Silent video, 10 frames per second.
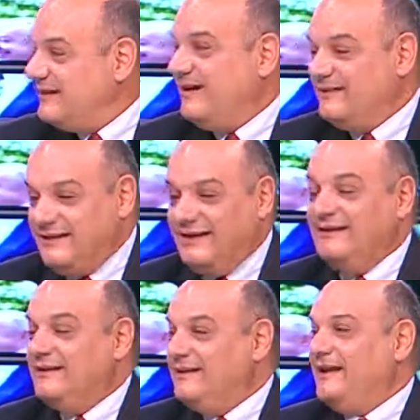And then
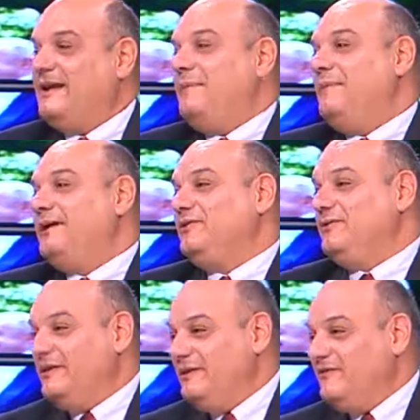they come back to
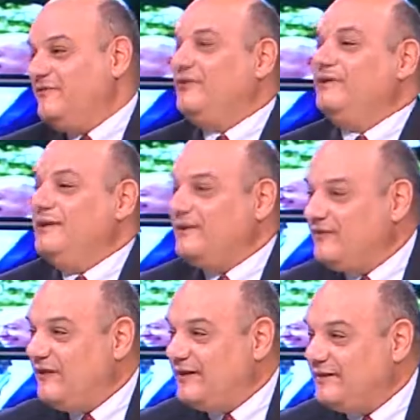me for the
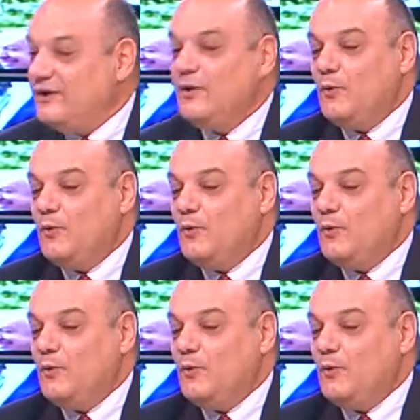advice,